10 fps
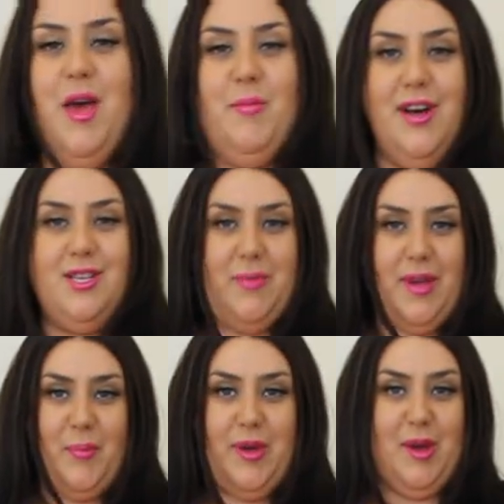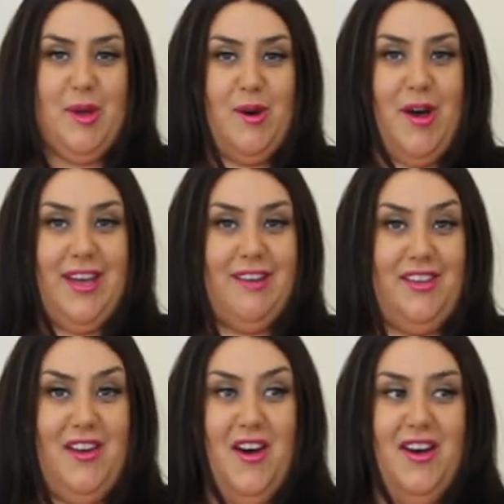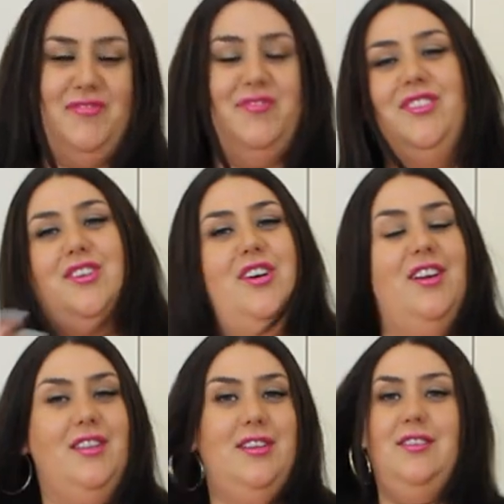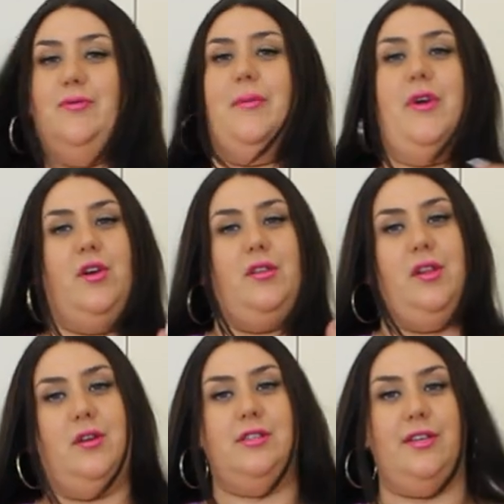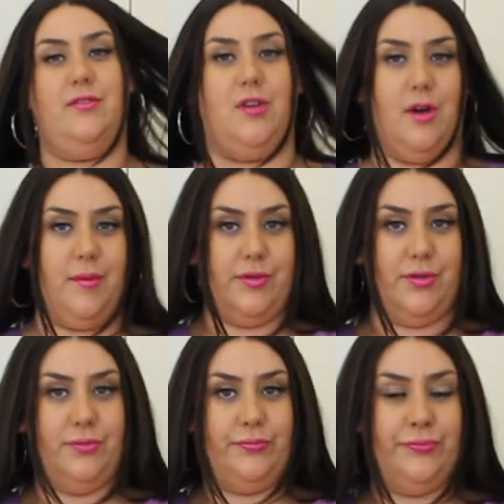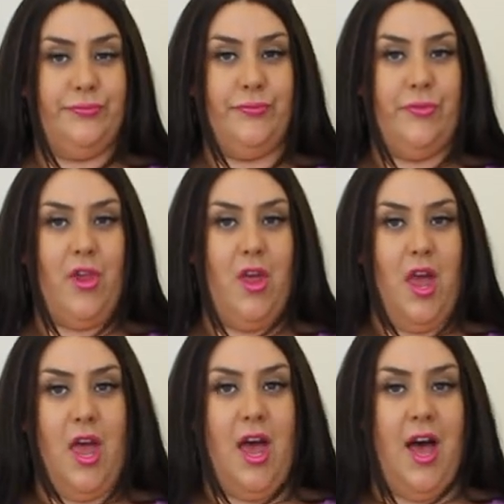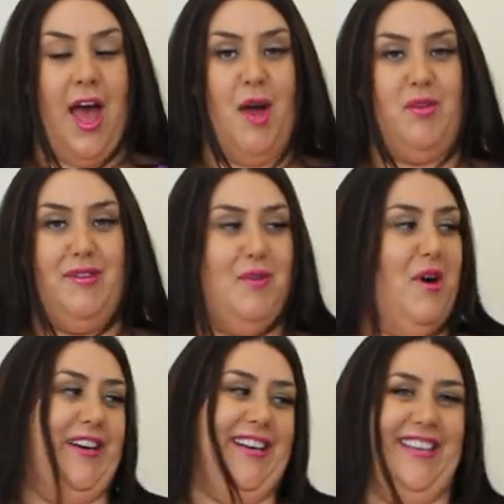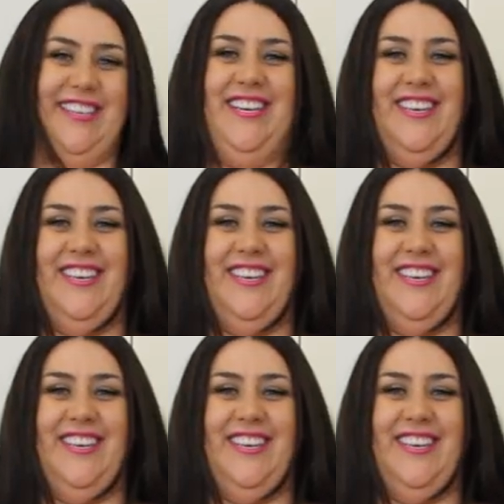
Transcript: Plus, being a big girl, I get really hot. So, this is one of my only long sleeve tops. I already feel hot in it.